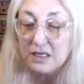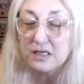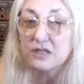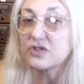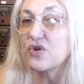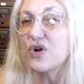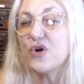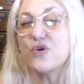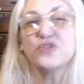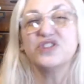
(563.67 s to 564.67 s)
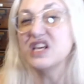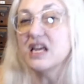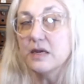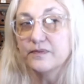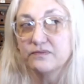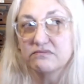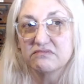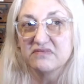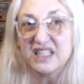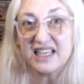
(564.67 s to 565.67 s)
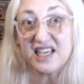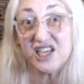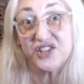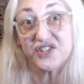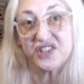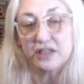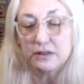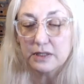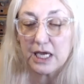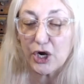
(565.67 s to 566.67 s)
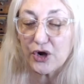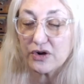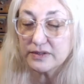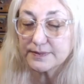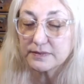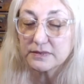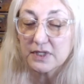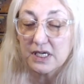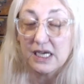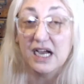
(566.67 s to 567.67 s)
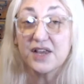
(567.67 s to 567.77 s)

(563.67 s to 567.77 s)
So who's the ist here? I